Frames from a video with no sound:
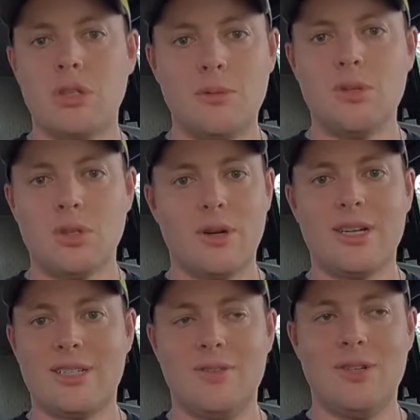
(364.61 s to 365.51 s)
lip slur
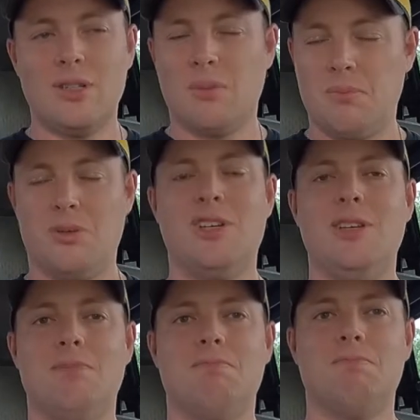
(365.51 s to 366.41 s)
activities are
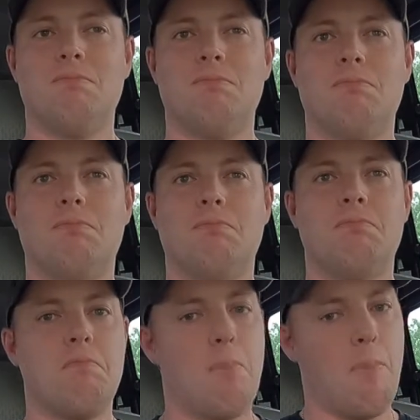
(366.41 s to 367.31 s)
pretty
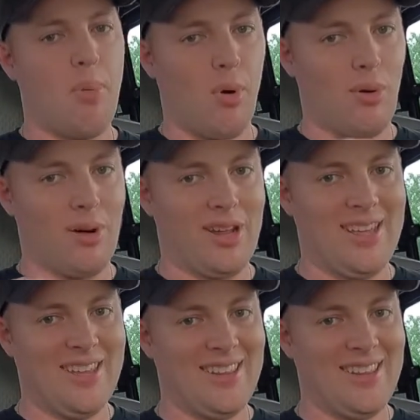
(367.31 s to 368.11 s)
boring.